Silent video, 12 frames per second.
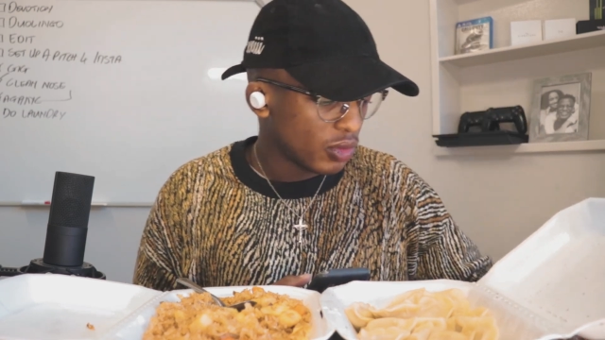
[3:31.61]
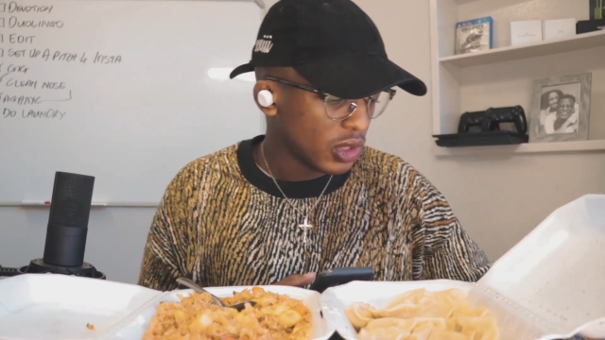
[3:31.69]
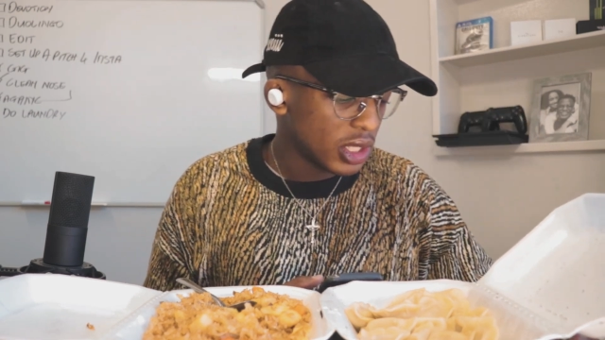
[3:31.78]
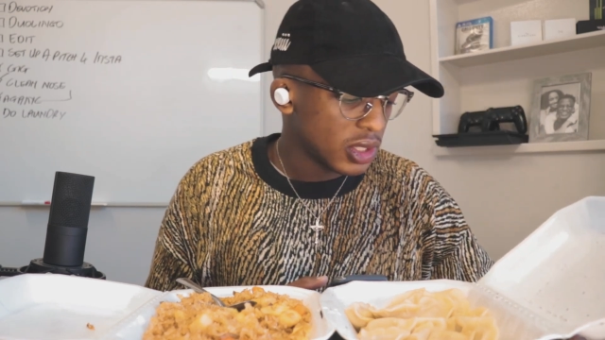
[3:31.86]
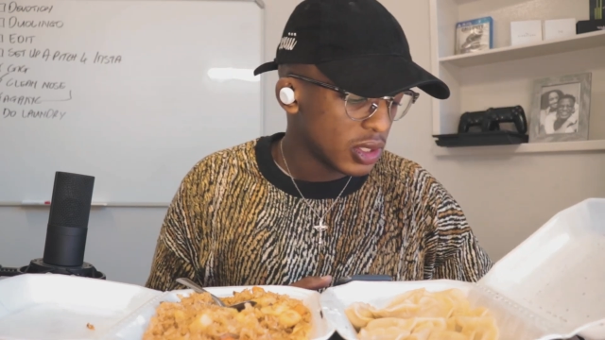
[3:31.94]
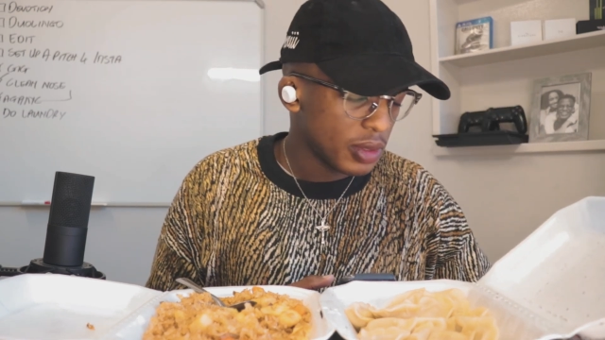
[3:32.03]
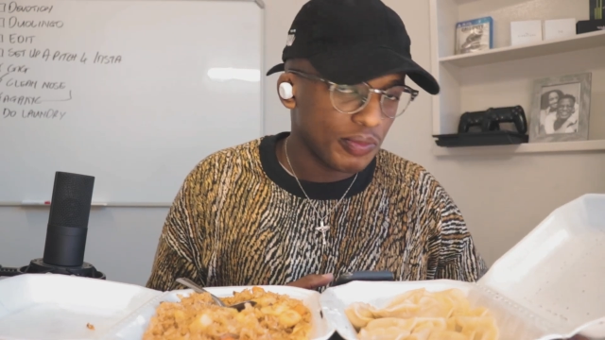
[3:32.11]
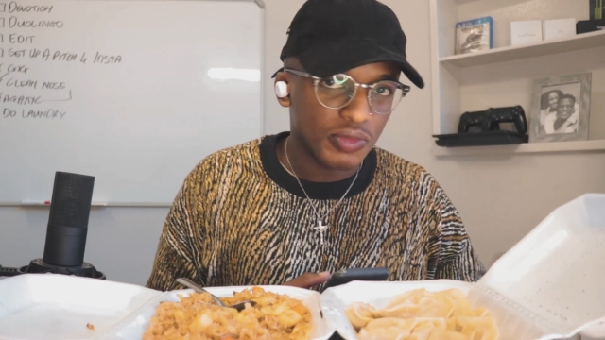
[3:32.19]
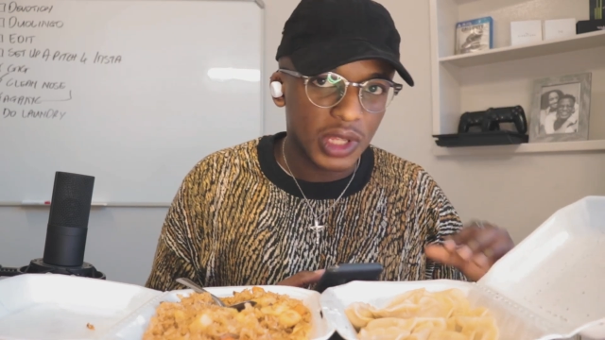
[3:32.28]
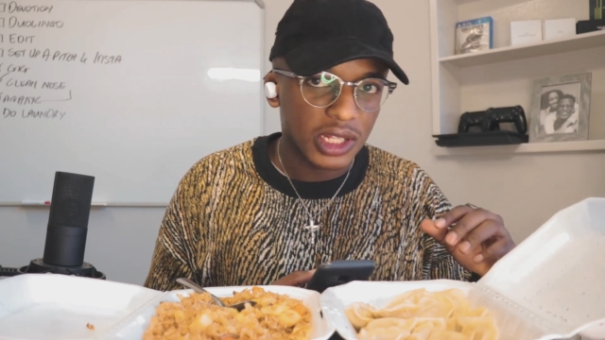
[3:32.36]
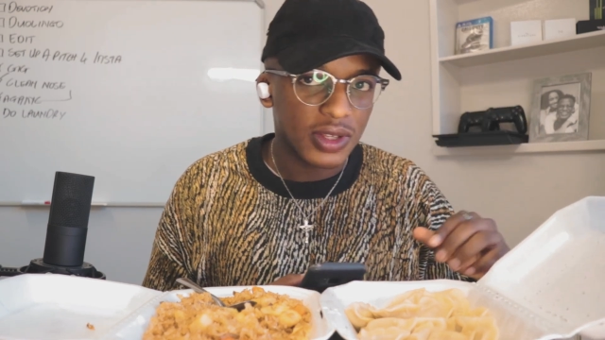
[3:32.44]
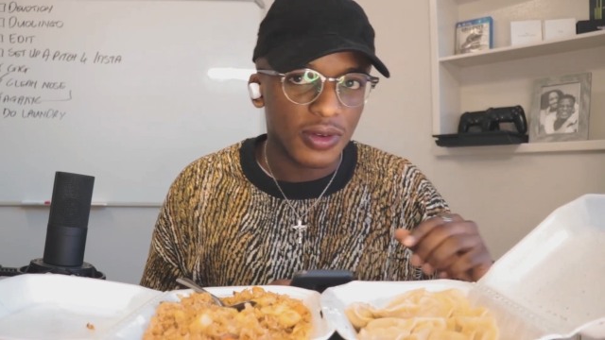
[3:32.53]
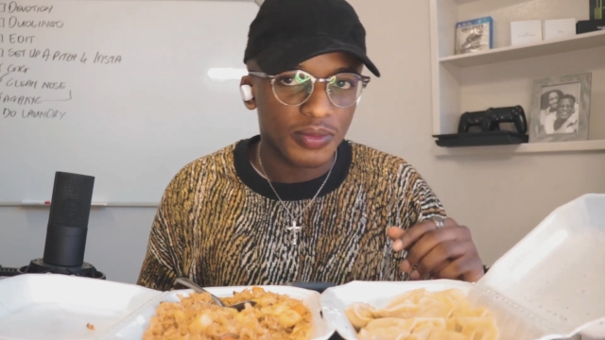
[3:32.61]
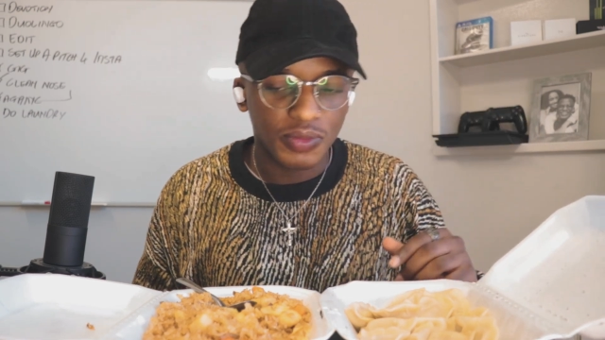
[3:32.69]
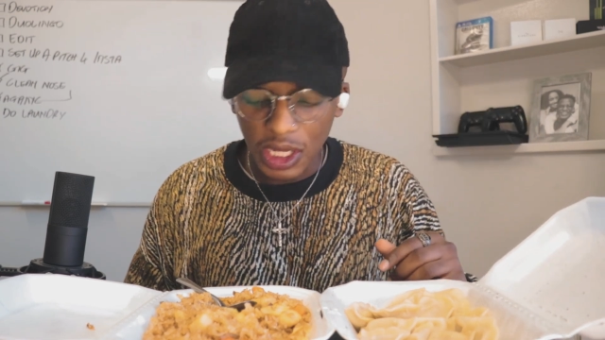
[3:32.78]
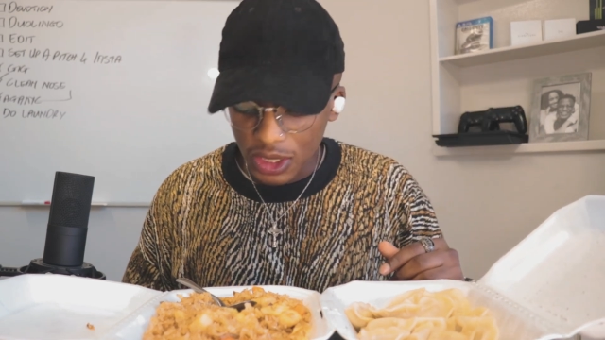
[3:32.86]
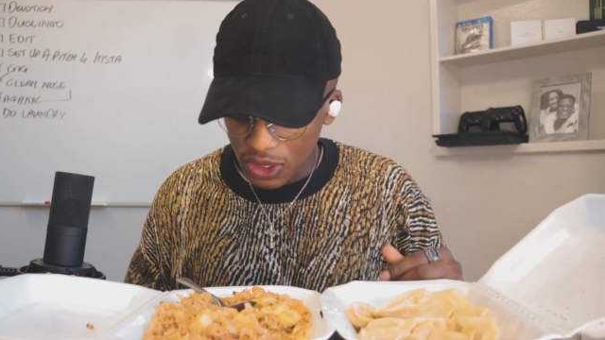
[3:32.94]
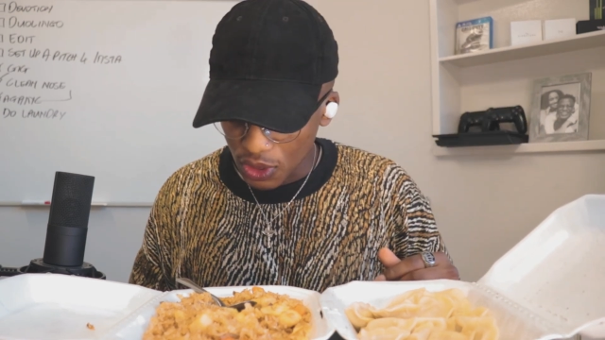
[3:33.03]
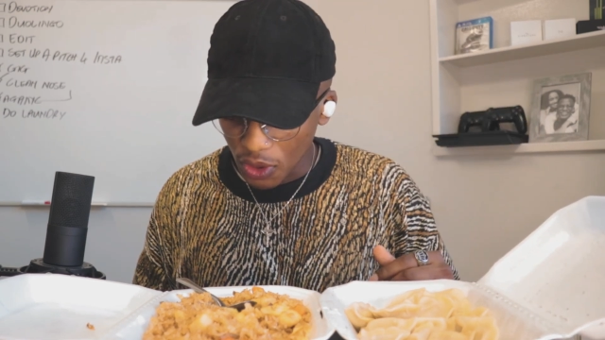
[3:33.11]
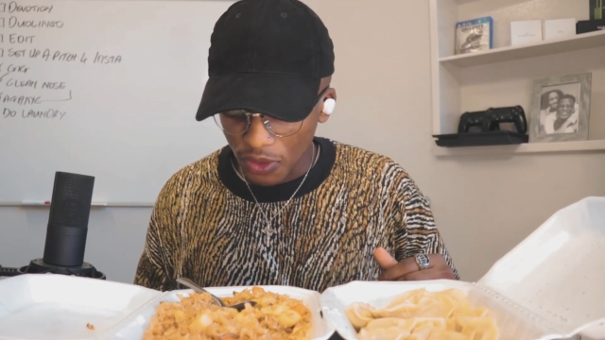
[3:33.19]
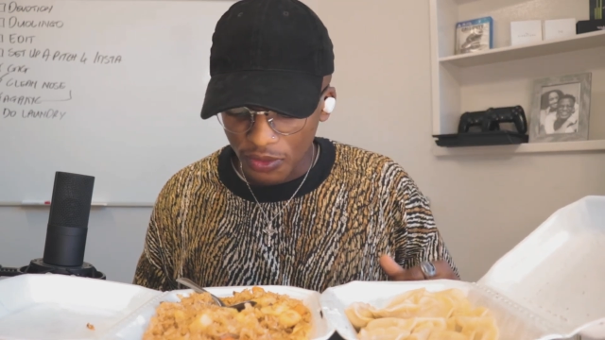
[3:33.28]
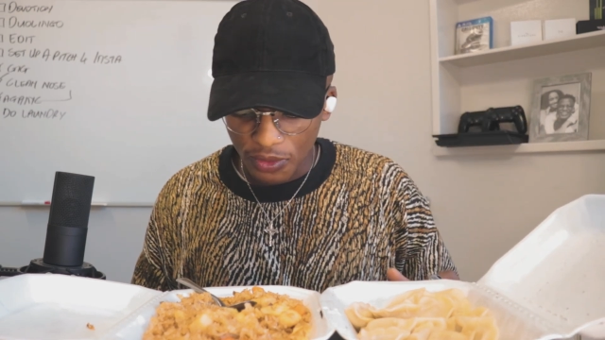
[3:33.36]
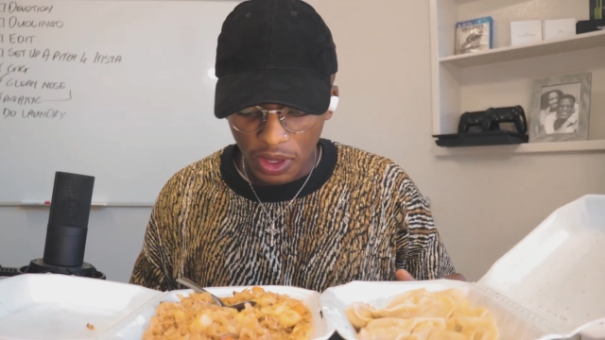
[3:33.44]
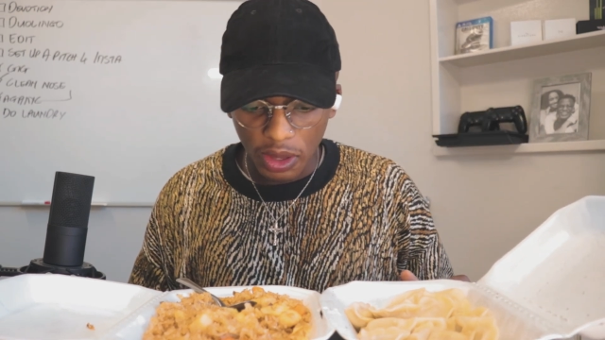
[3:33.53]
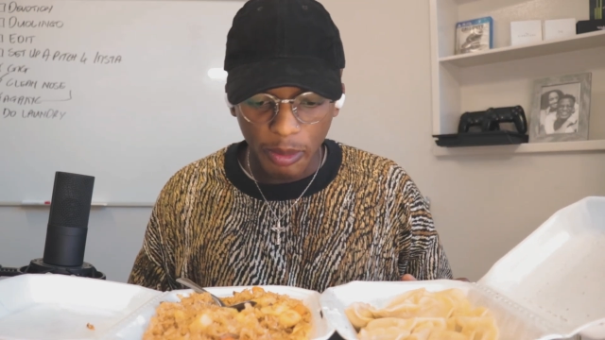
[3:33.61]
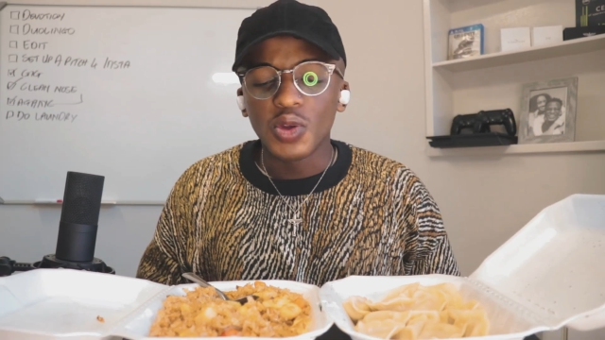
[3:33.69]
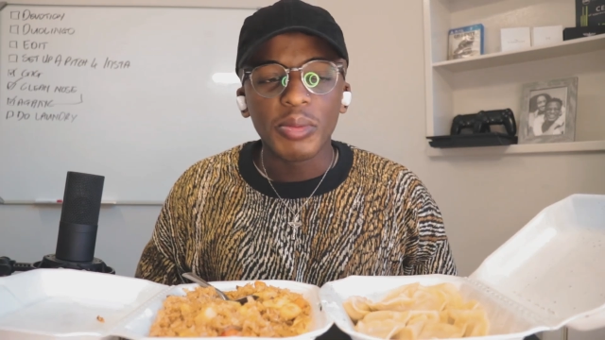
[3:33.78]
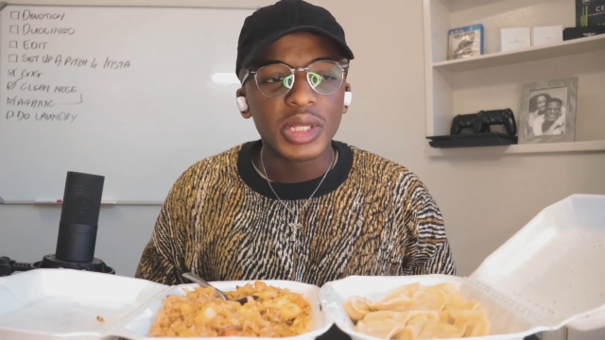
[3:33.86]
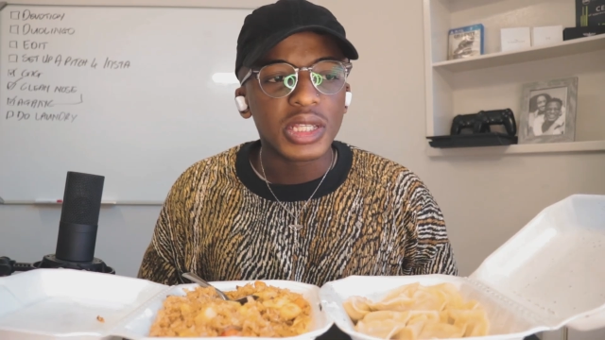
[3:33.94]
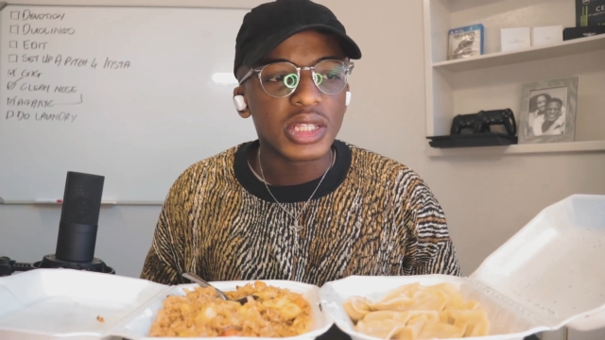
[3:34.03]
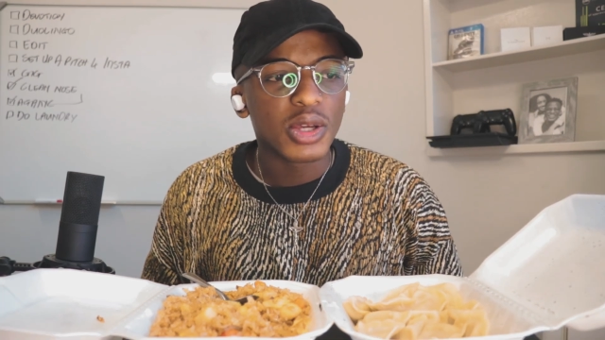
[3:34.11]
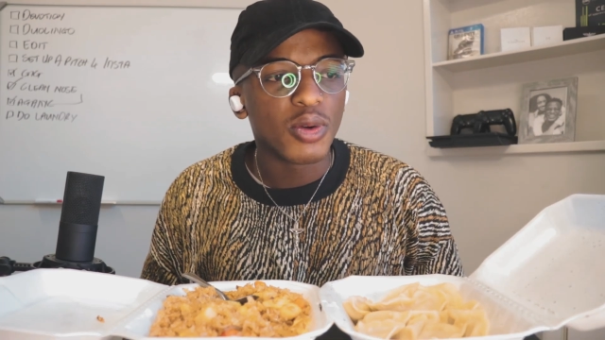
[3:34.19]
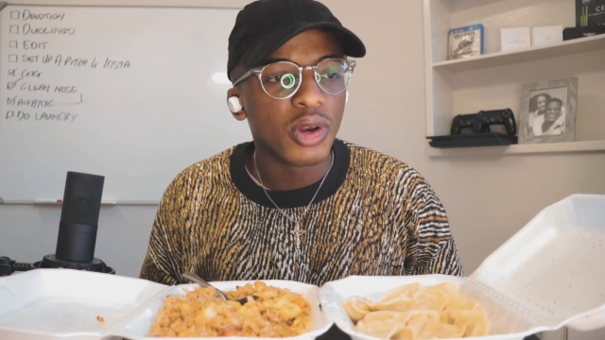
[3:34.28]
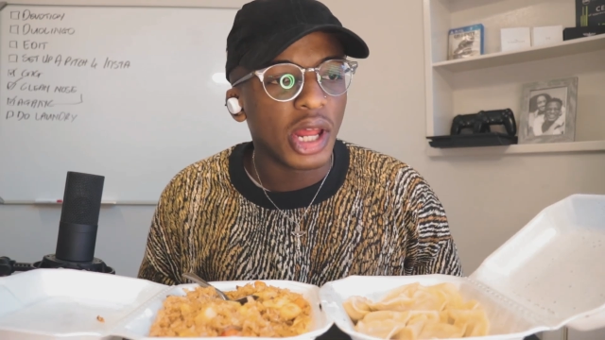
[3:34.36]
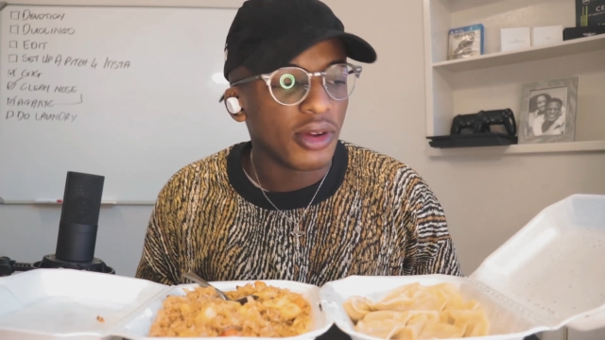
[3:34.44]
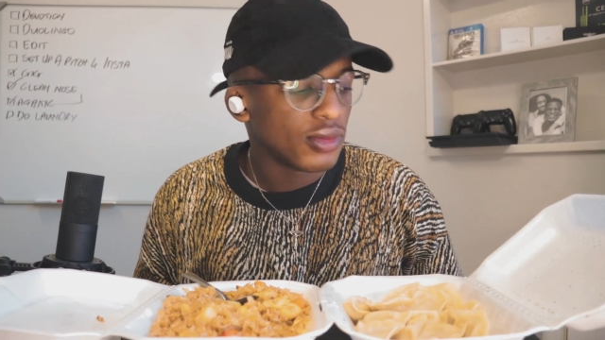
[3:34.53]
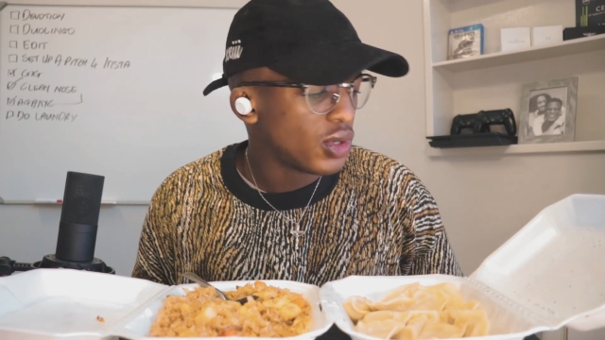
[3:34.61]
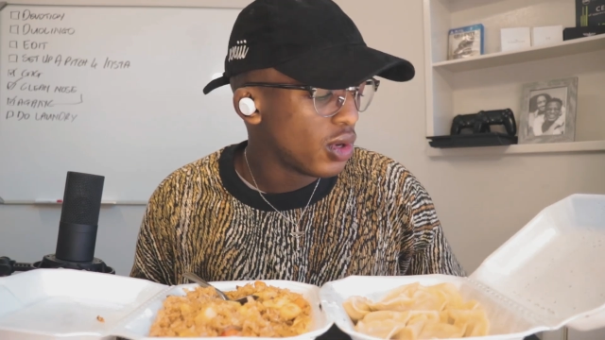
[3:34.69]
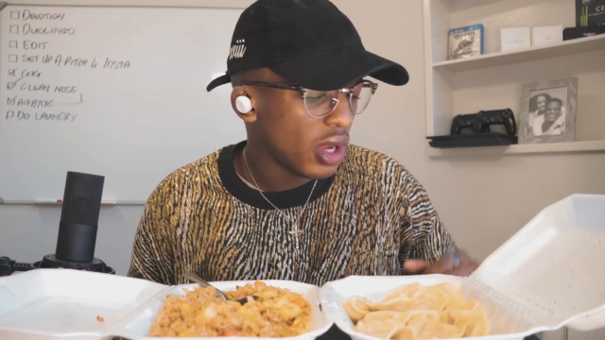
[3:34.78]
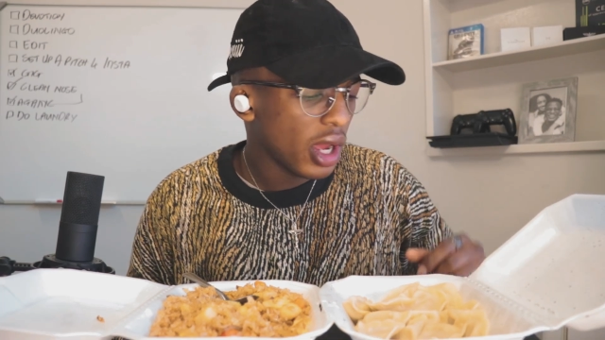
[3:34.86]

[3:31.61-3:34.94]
That's not fair. Do I miss a single life?